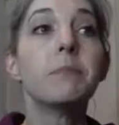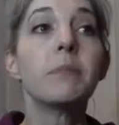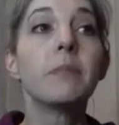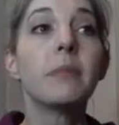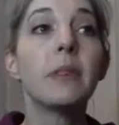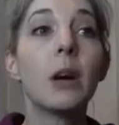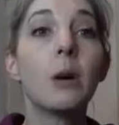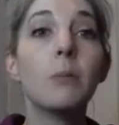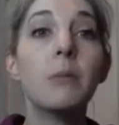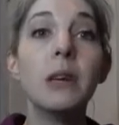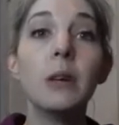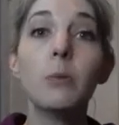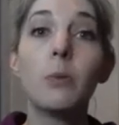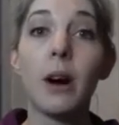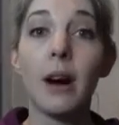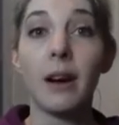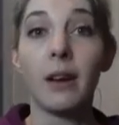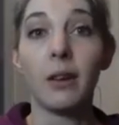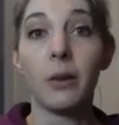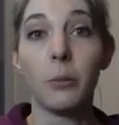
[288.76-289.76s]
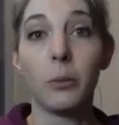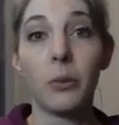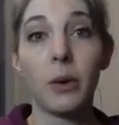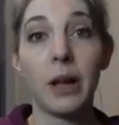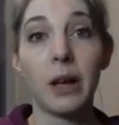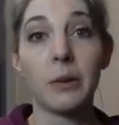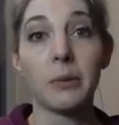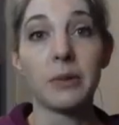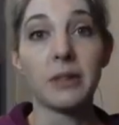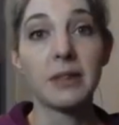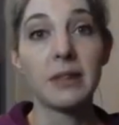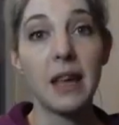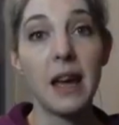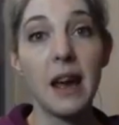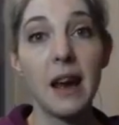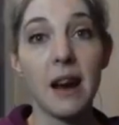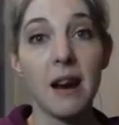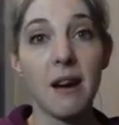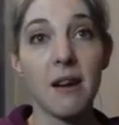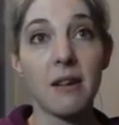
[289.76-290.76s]
Now, meanwhile, while I was
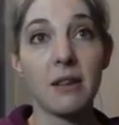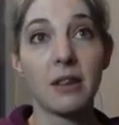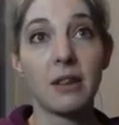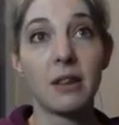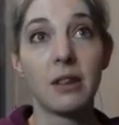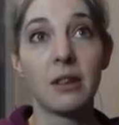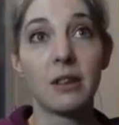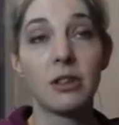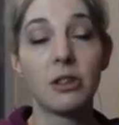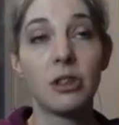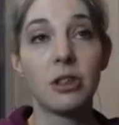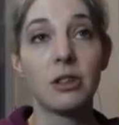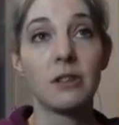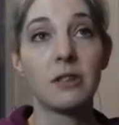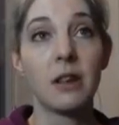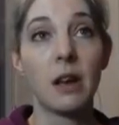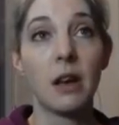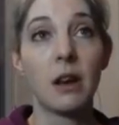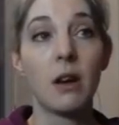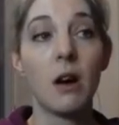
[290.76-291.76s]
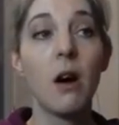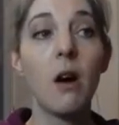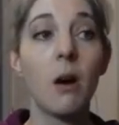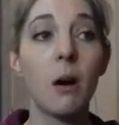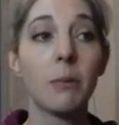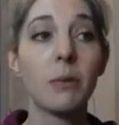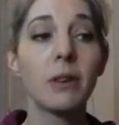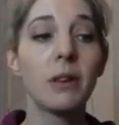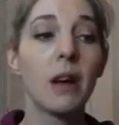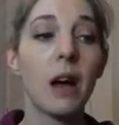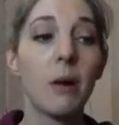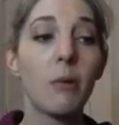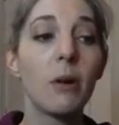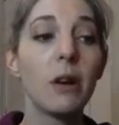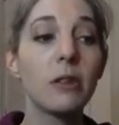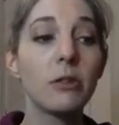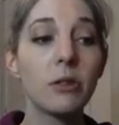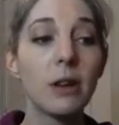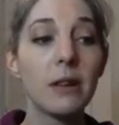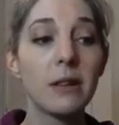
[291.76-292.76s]
there, she said, oh, I
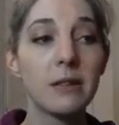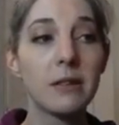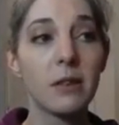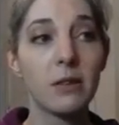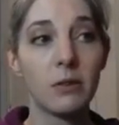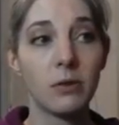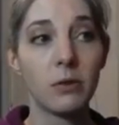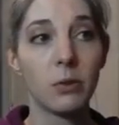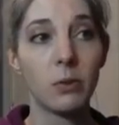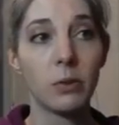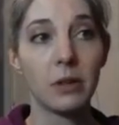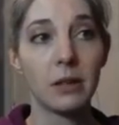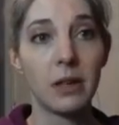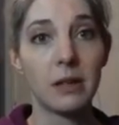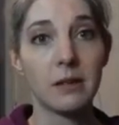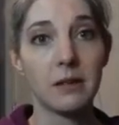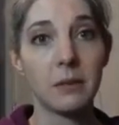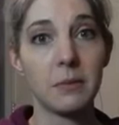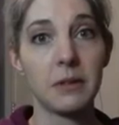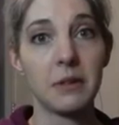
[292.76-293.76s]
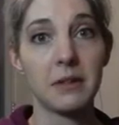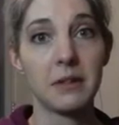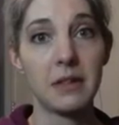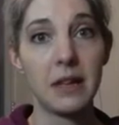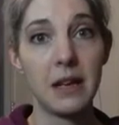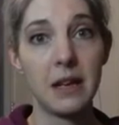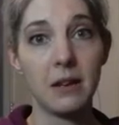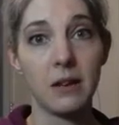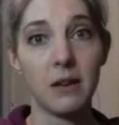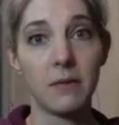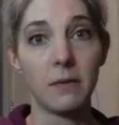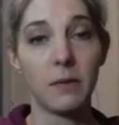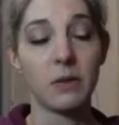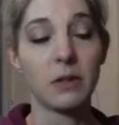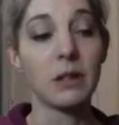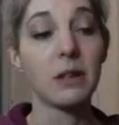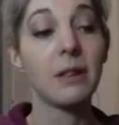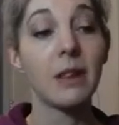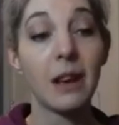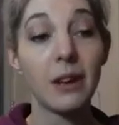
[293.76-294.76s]
want to try this other tool to get some of the staining off your
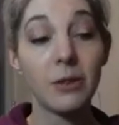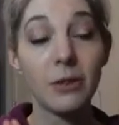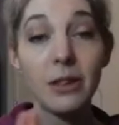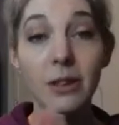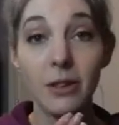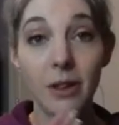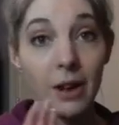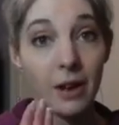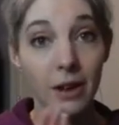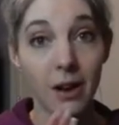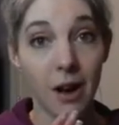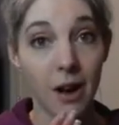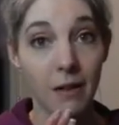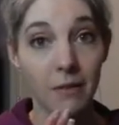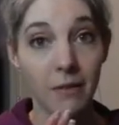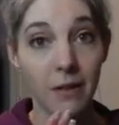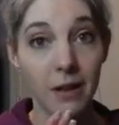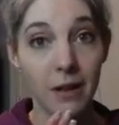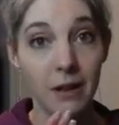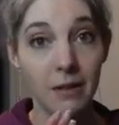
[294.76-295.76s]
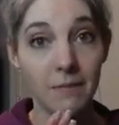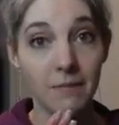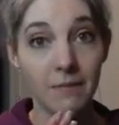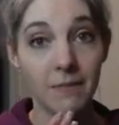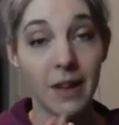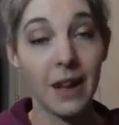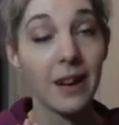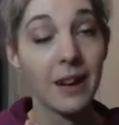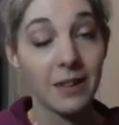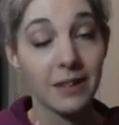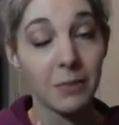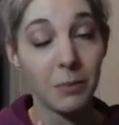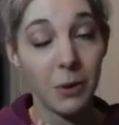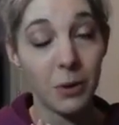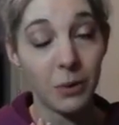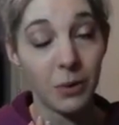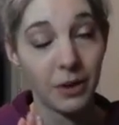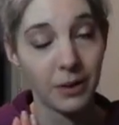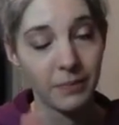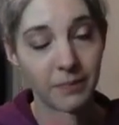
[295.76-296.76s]
teeth. I drink a lot of coffee and I
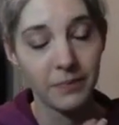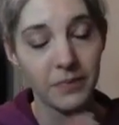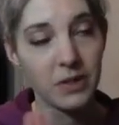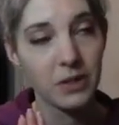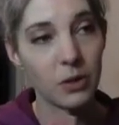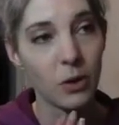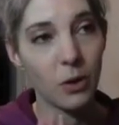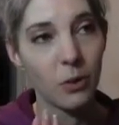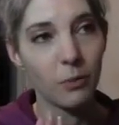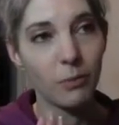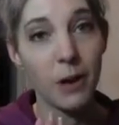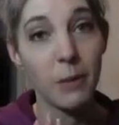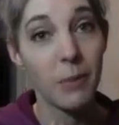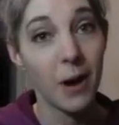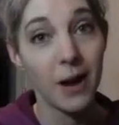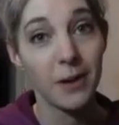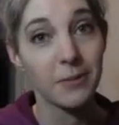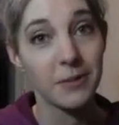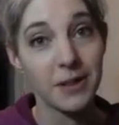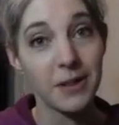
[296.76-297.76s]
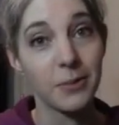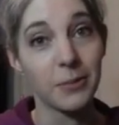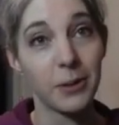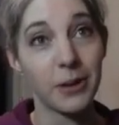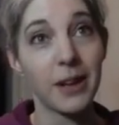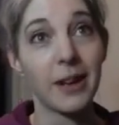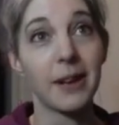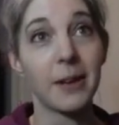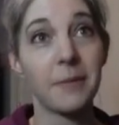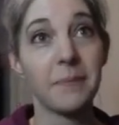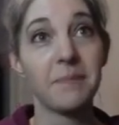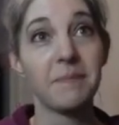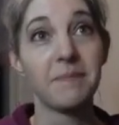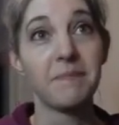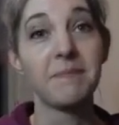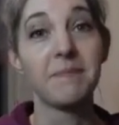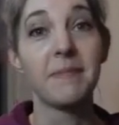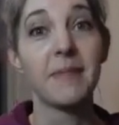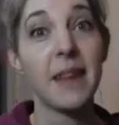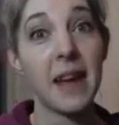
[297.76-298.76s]
smoke. So my bottom teeth were kind
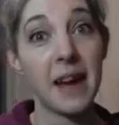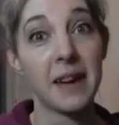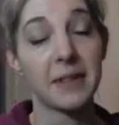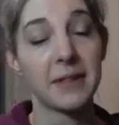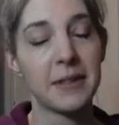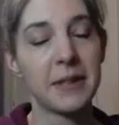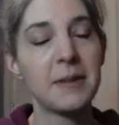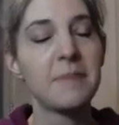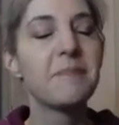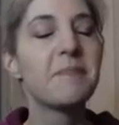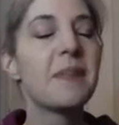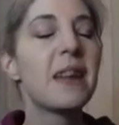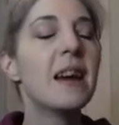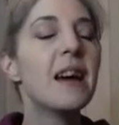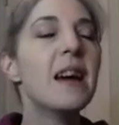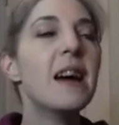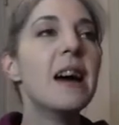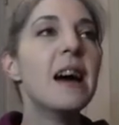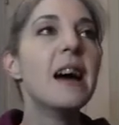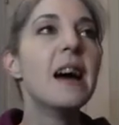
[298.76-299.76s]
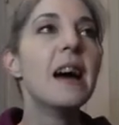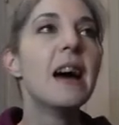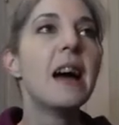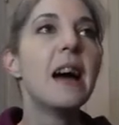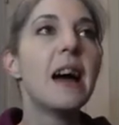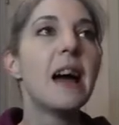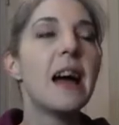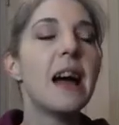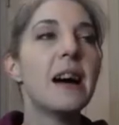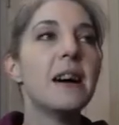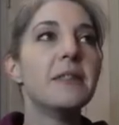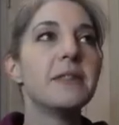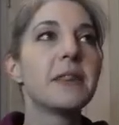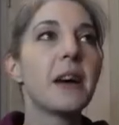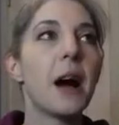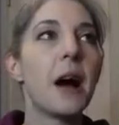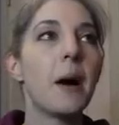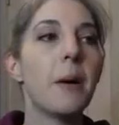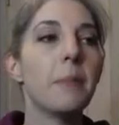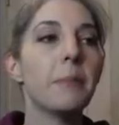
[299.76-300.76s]
of nasty. And
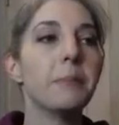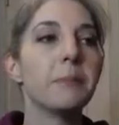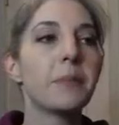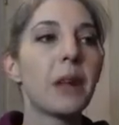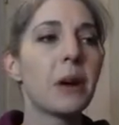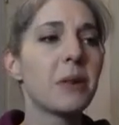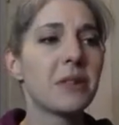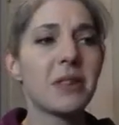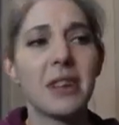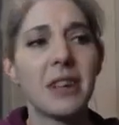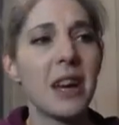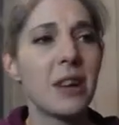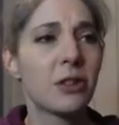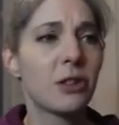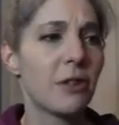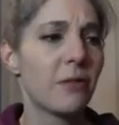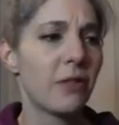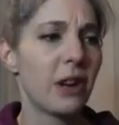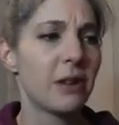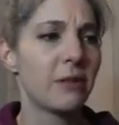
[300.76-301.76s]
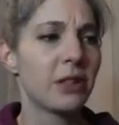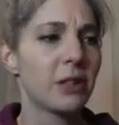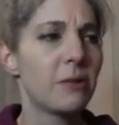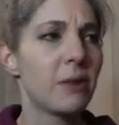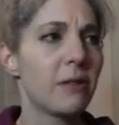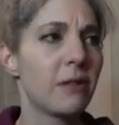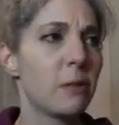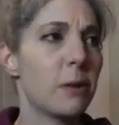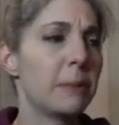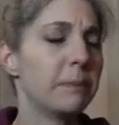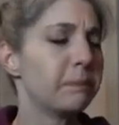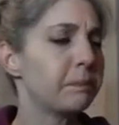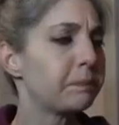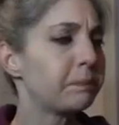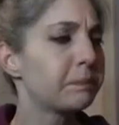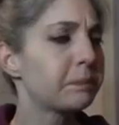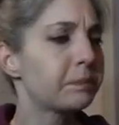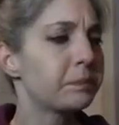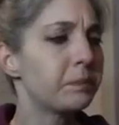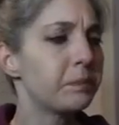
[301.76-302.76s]
I was like, yeah, sure, fine, do whatever you want.
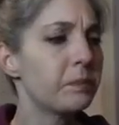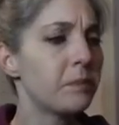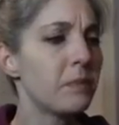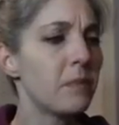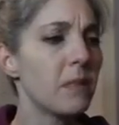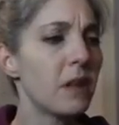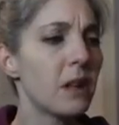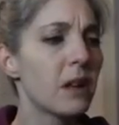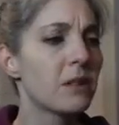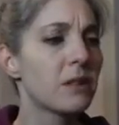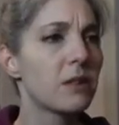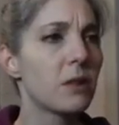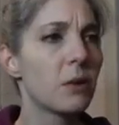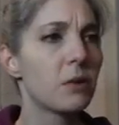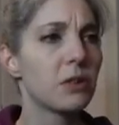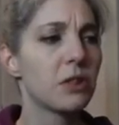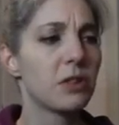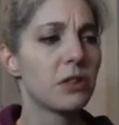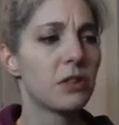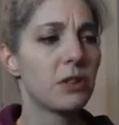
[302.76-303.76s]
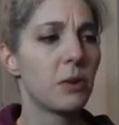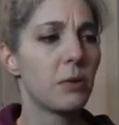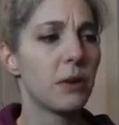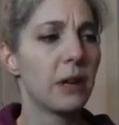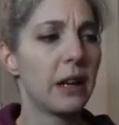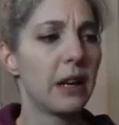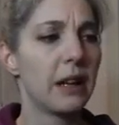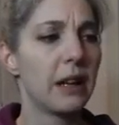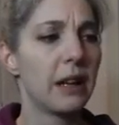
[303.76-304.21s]
So she's doing it.